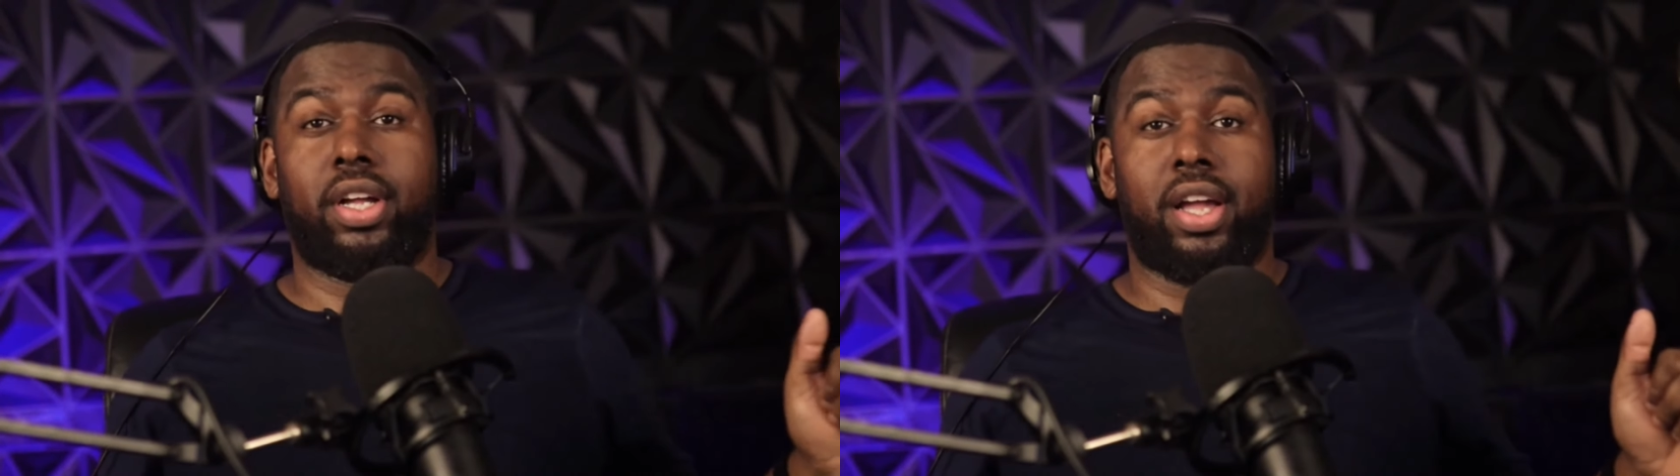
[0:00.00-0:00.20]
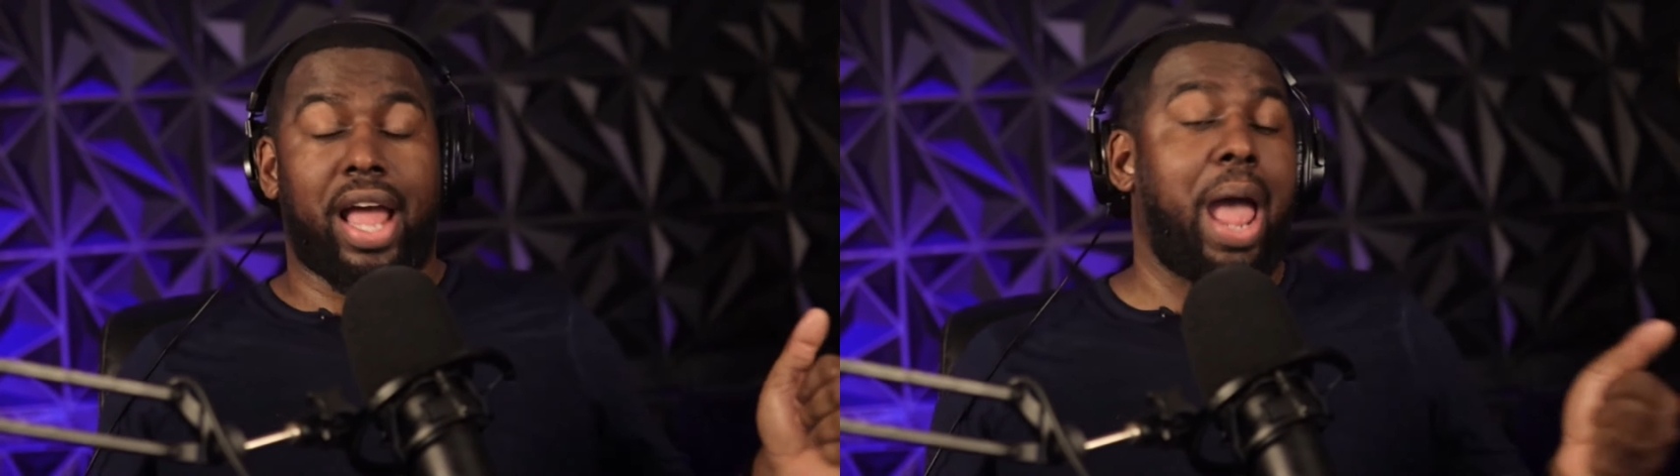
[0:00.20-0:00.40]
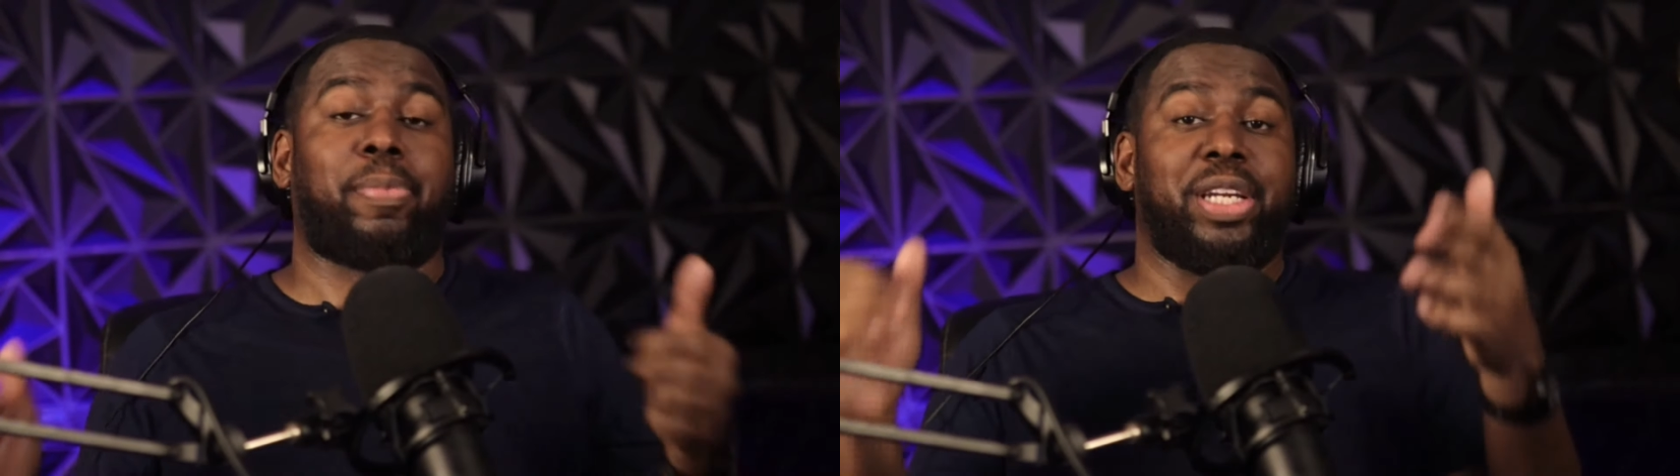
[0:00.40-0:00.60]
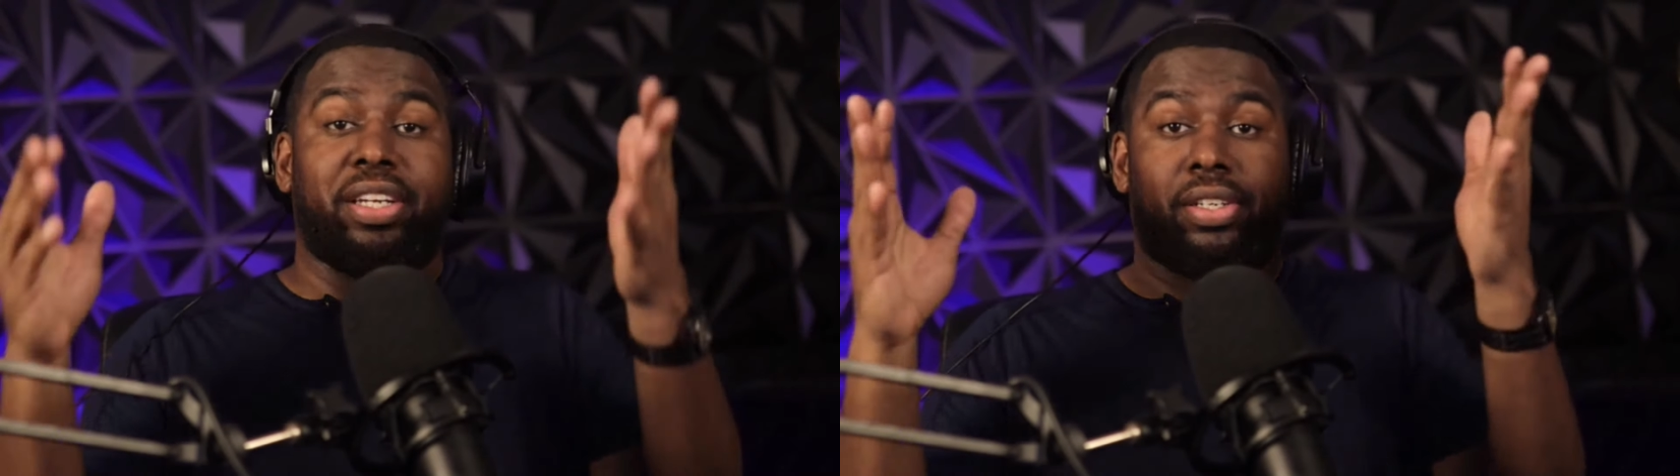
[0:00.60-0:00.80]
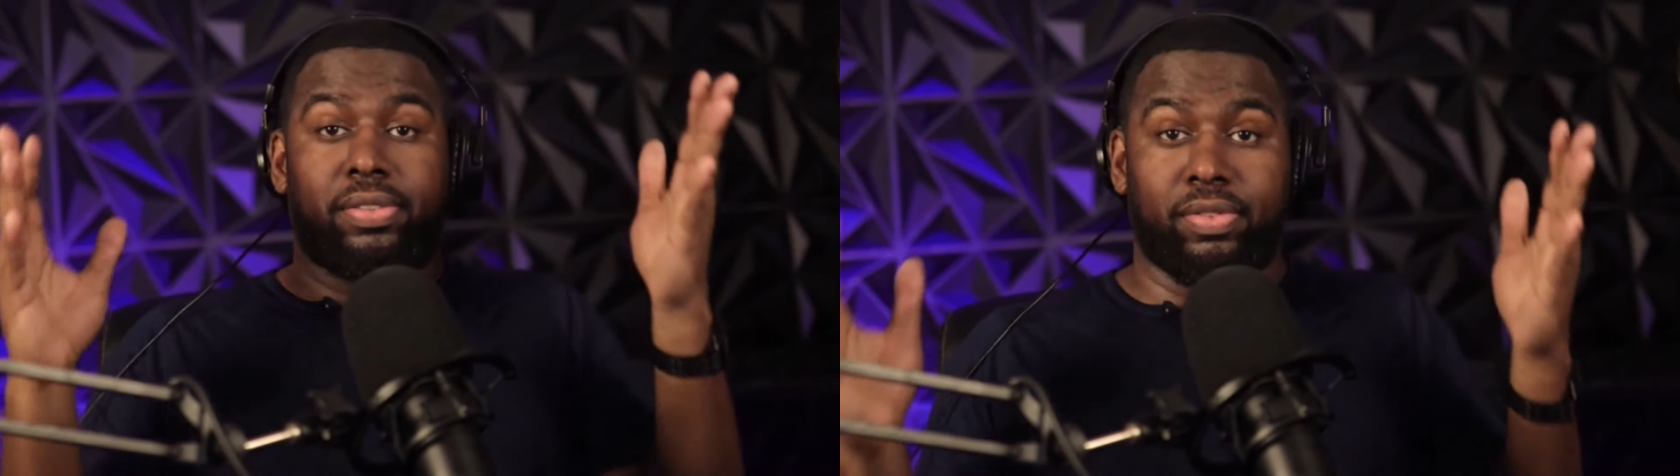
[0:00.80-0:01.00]
happening
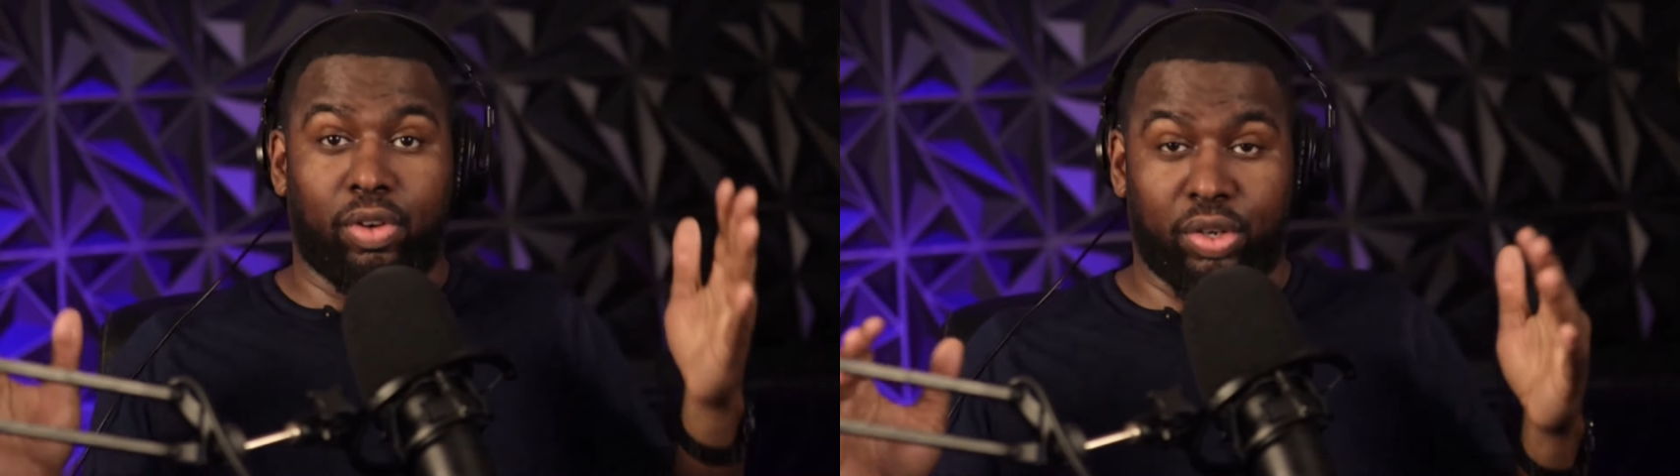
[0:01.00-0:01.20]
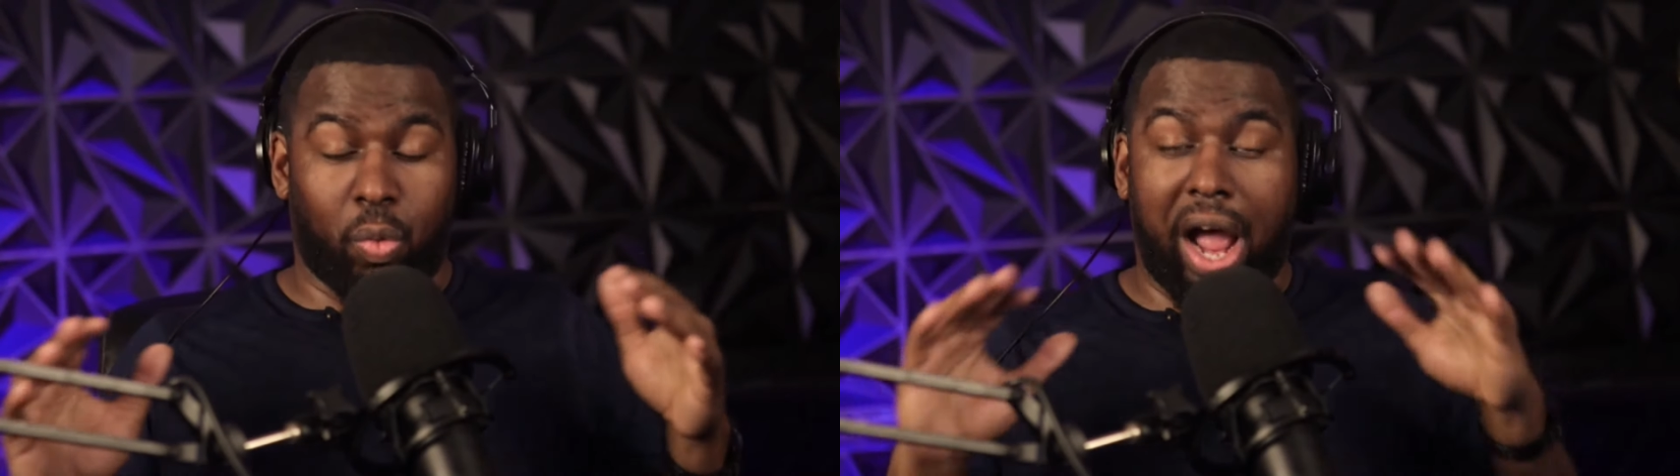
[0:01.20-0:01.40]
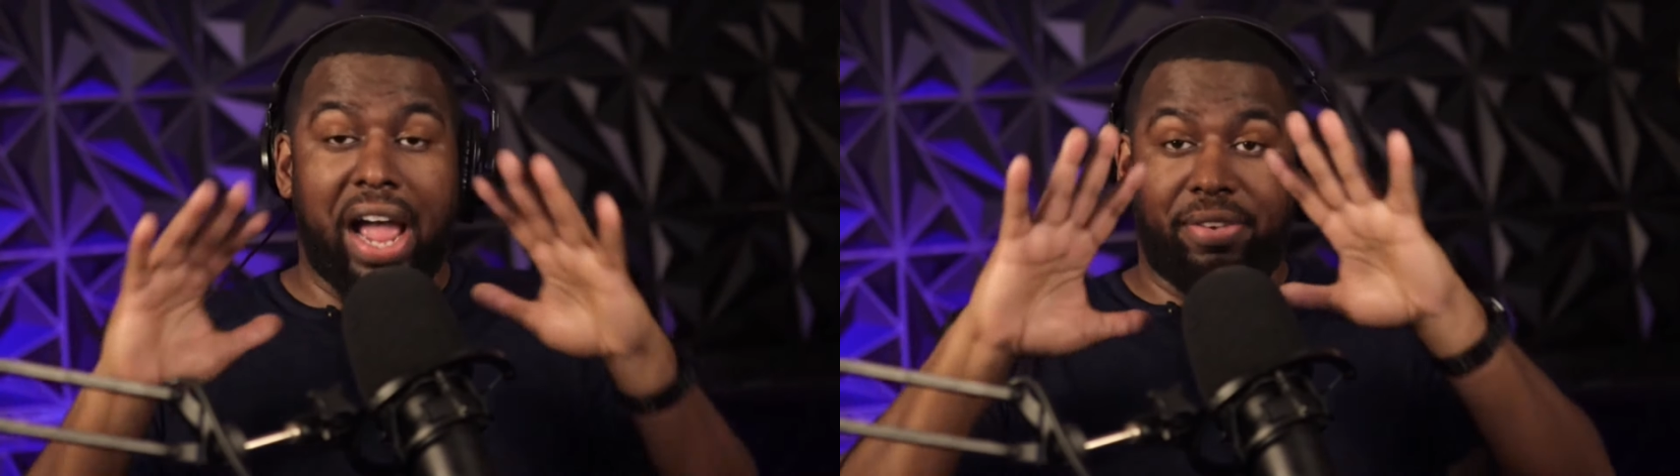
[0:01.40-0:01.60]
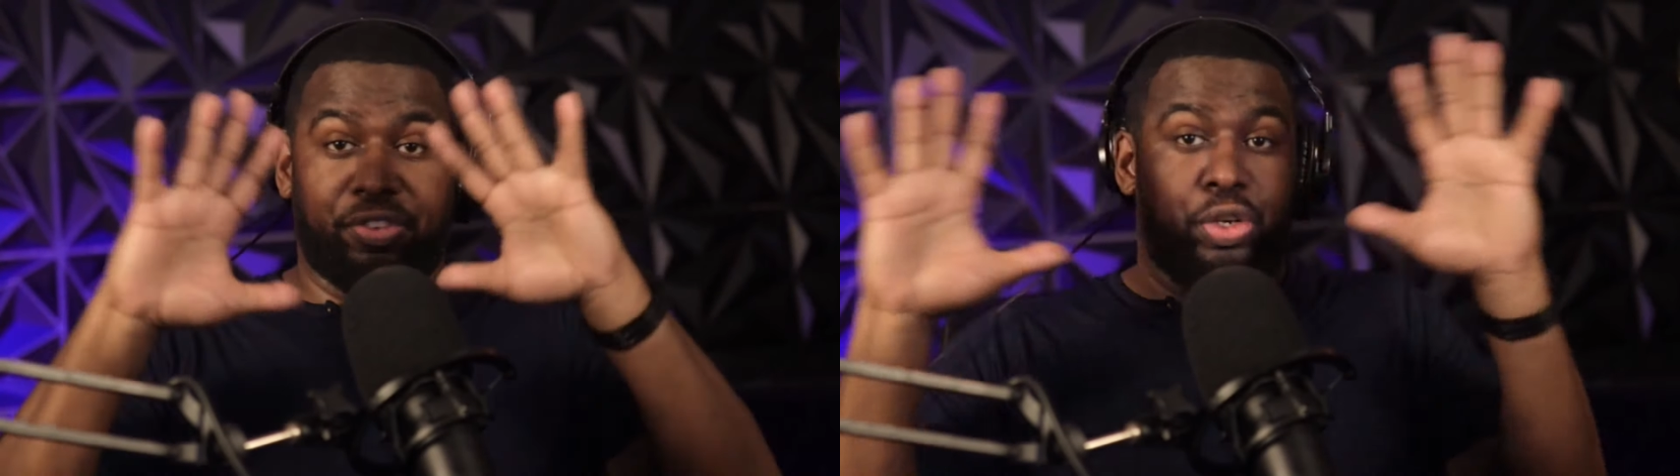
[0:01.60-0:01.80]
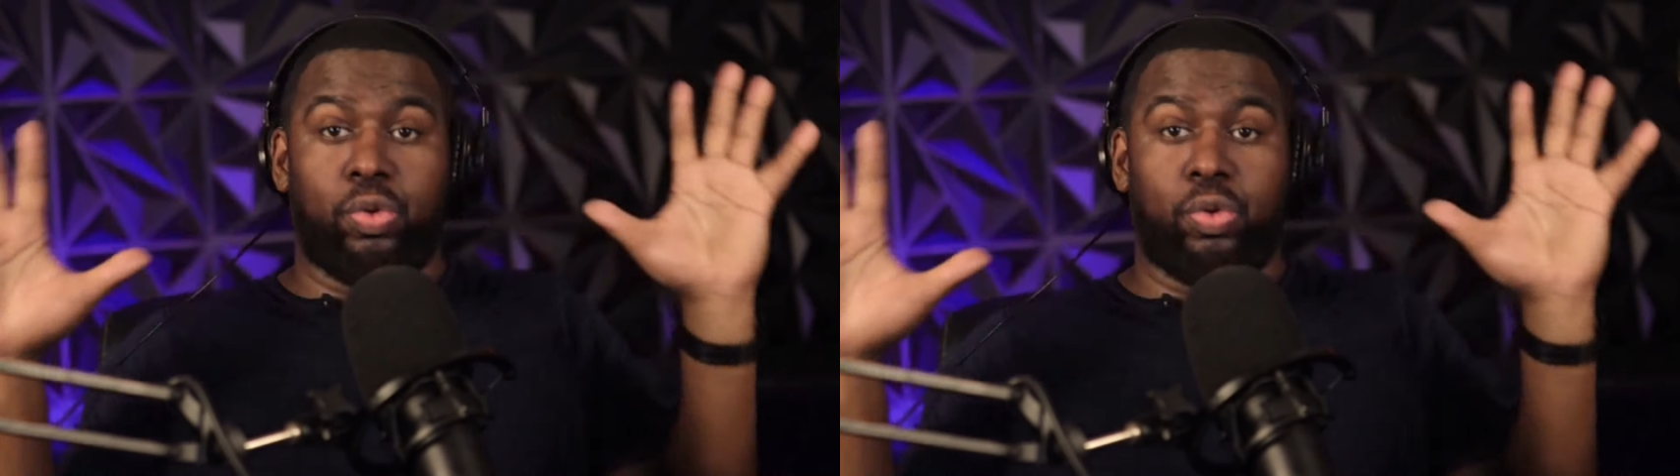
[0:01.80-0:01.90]
on the wide view.